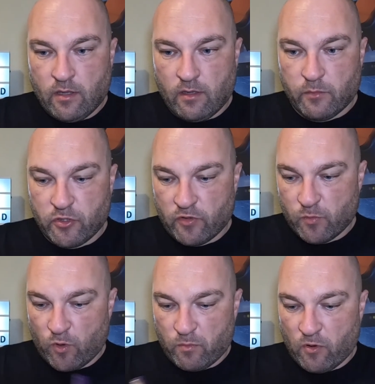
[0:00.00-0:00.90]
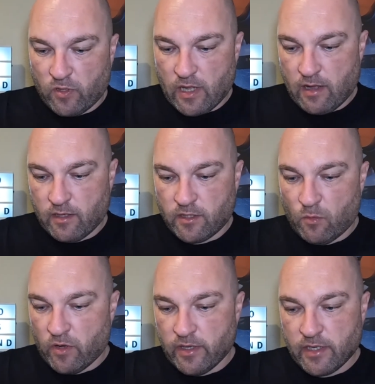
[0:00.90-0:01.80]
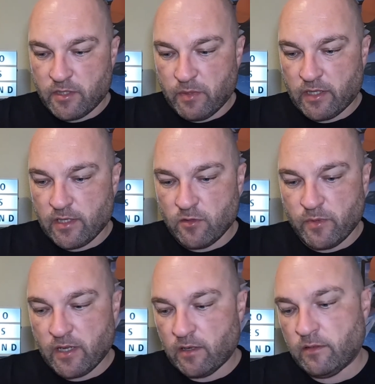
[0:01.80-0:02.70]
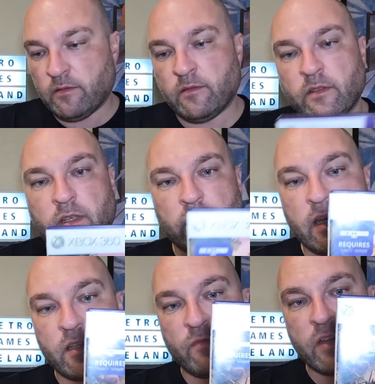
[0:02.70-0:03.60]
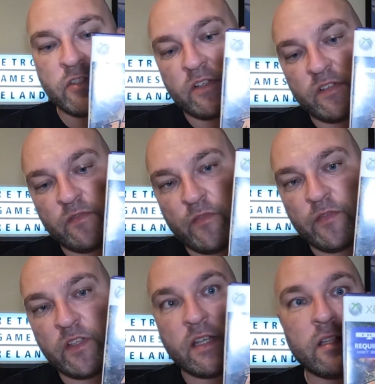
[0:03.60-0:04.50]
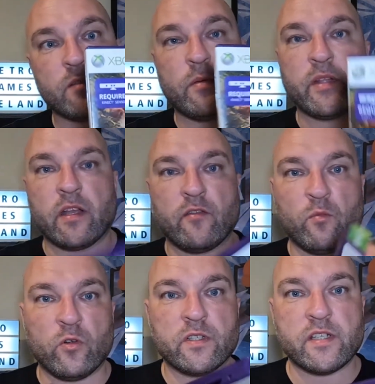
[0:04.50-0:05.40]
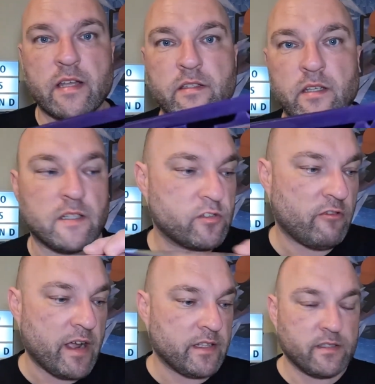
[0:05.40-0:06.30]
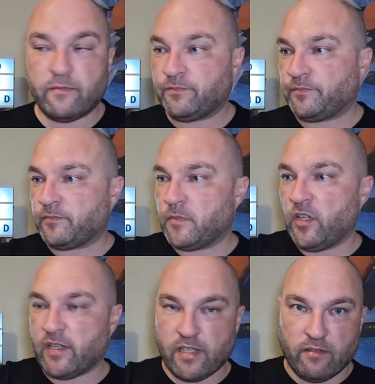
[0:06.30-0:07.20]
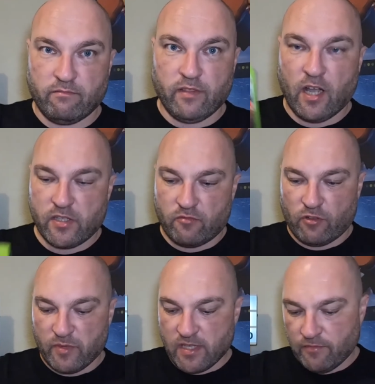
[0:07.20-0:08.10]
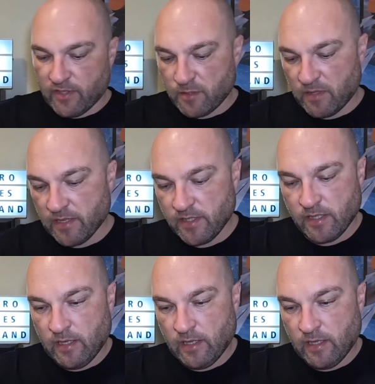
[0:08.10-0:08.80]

I'm sure it's worth more than that. I don't know why I actually picked this up either. Connect Adventures for fifty cent. It's probably not even worth a cent, and it's cracked. But like I said, lost the run of myself in this place.